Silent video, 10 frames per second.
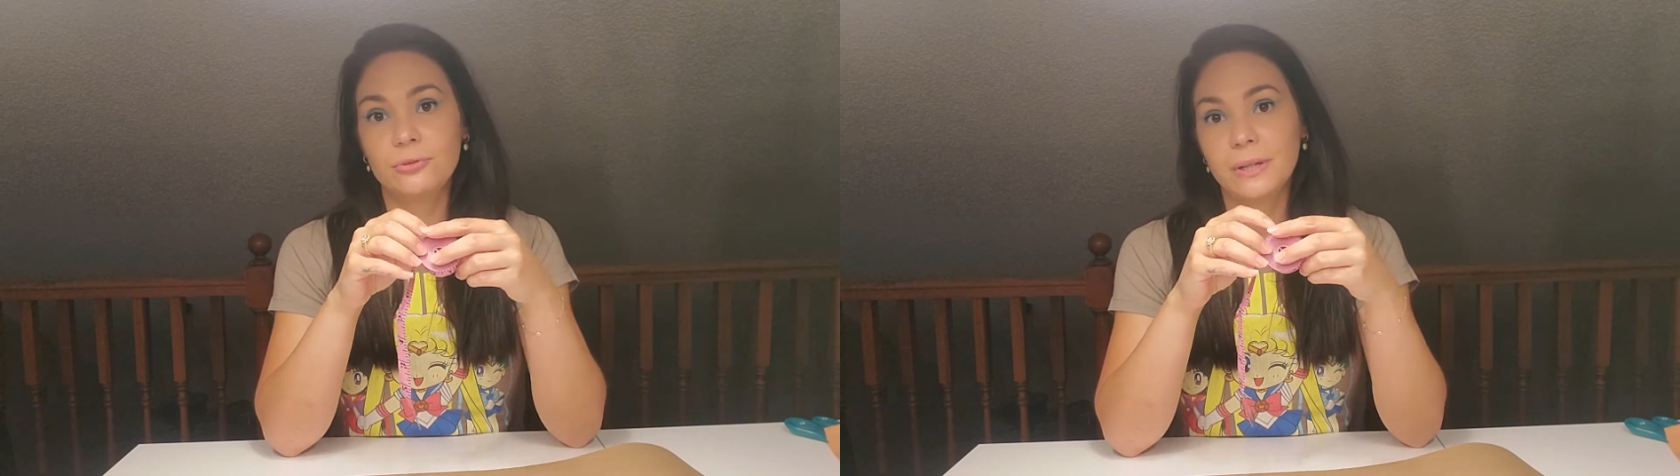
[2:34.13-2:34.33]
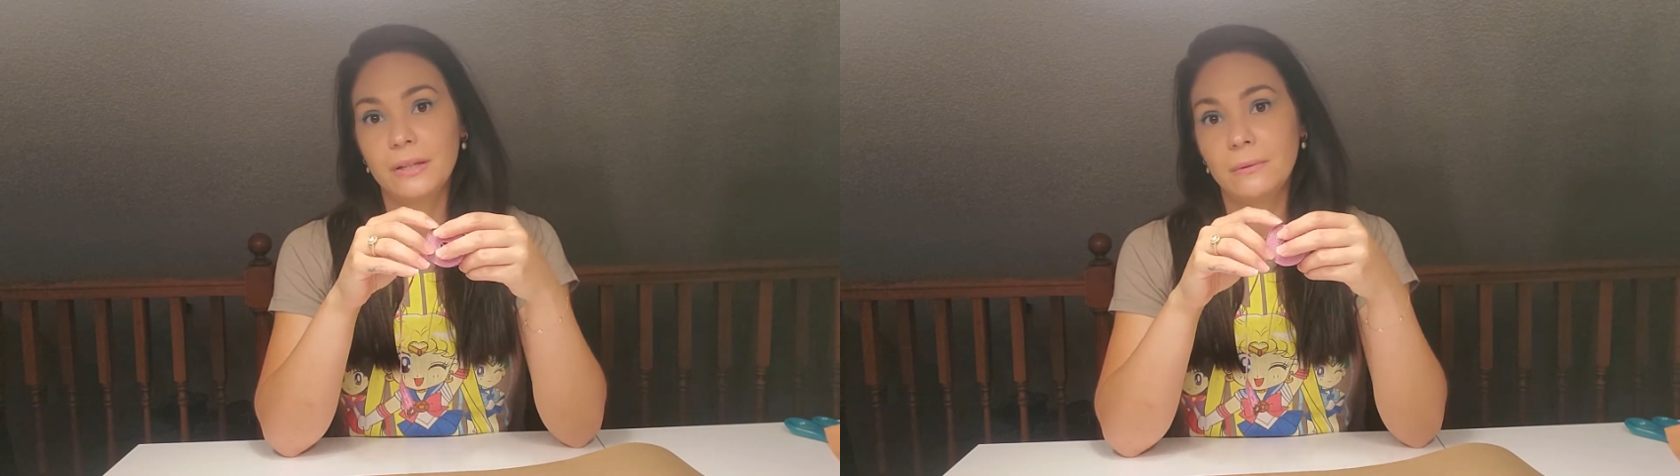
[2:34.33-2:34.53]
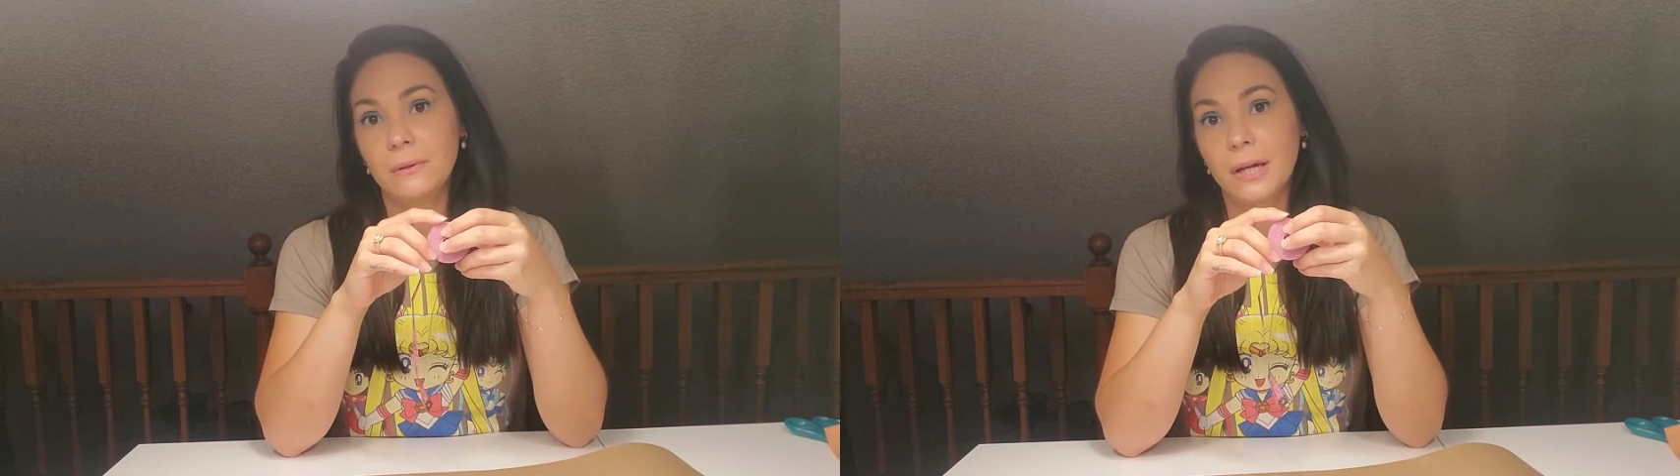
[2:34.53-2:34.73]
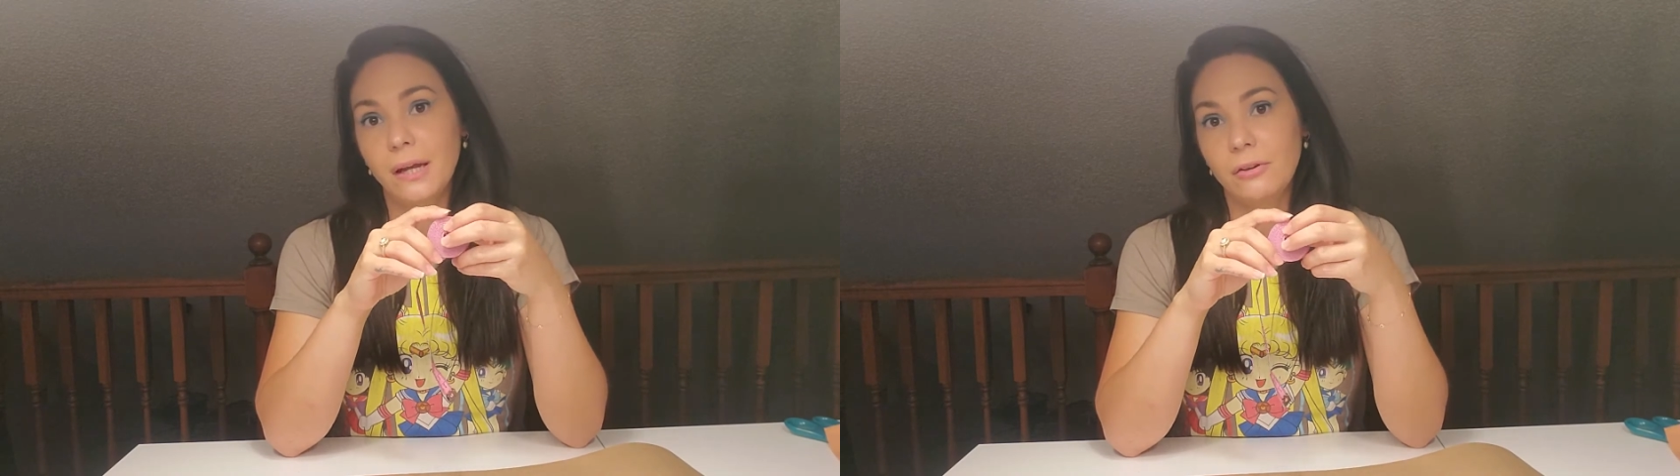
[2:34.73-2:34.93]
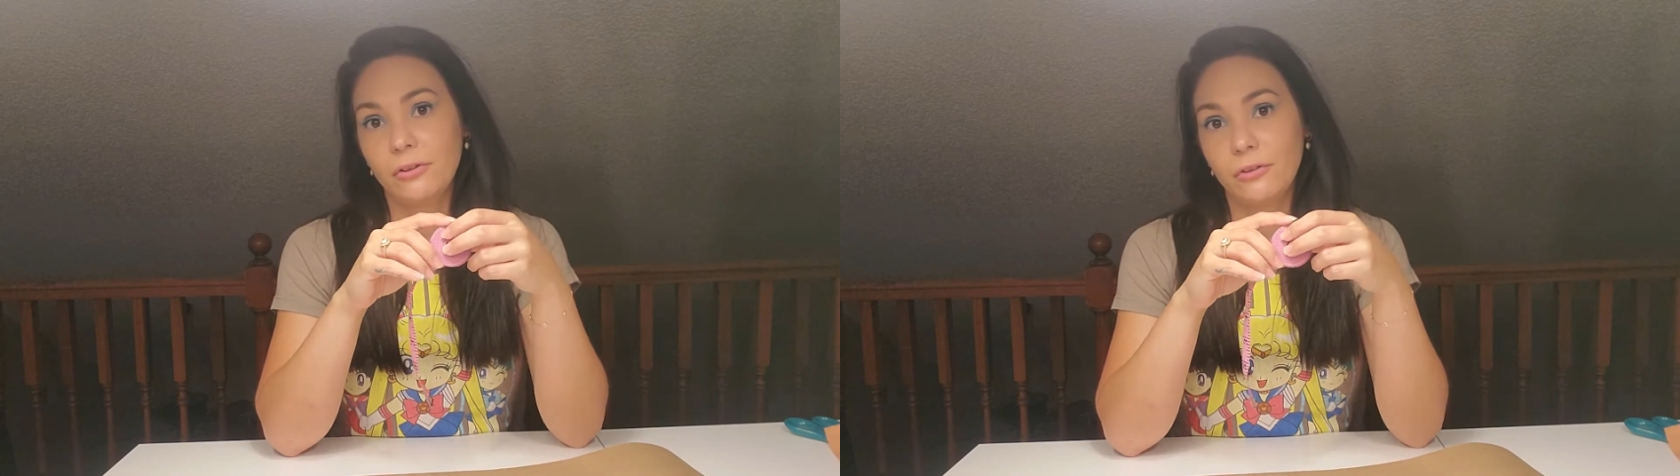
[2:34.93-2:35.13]
way you'd
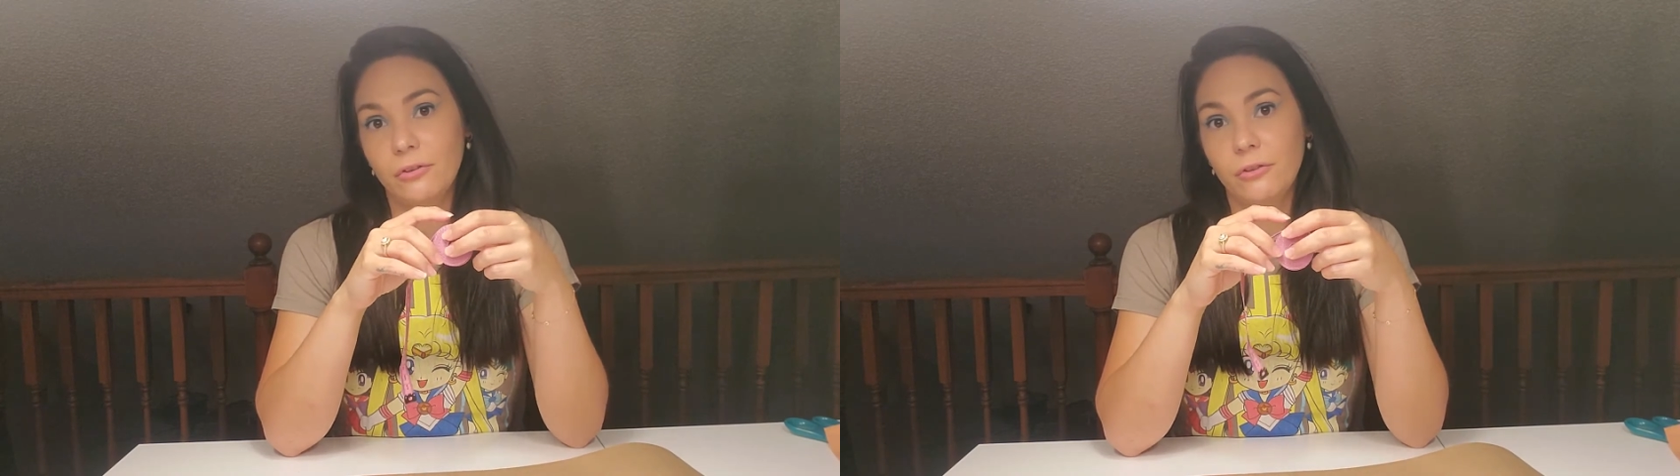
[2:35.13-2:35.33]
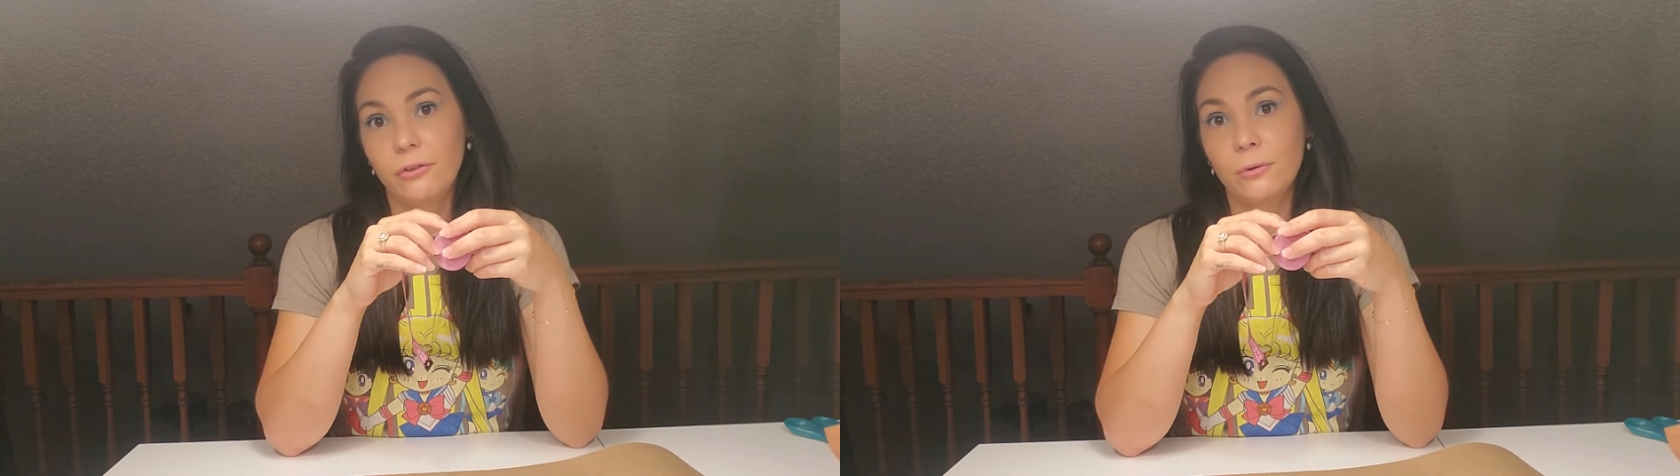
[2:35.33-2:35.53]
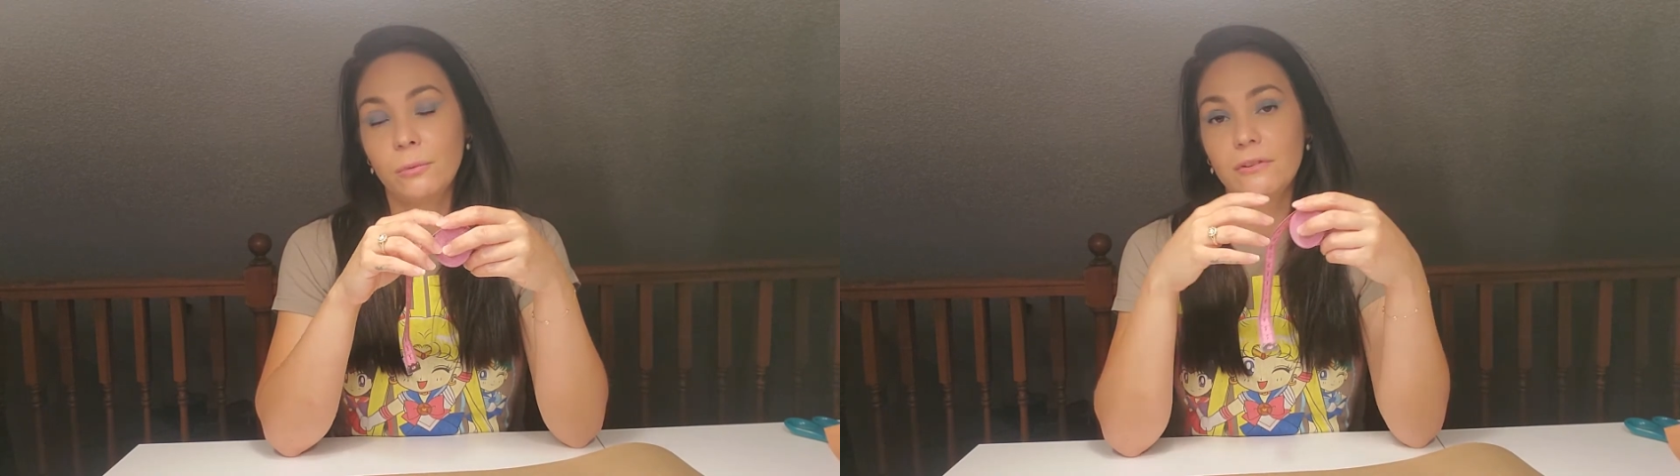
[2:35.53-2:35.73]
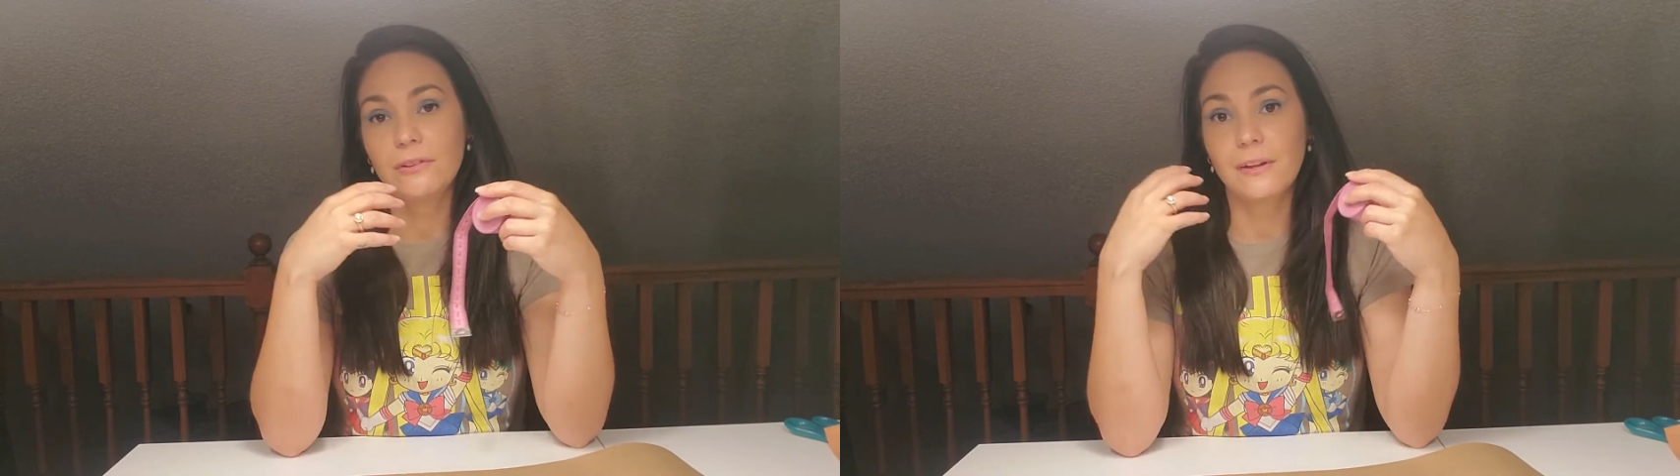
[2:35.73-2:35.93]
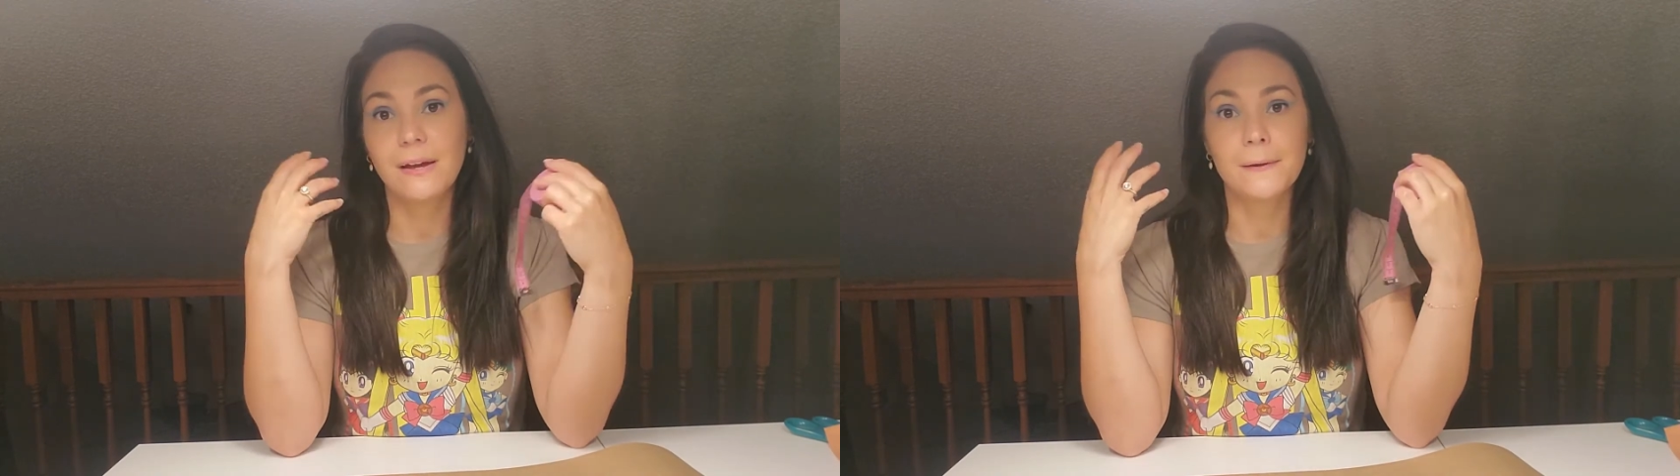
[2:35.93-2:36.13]
like to suit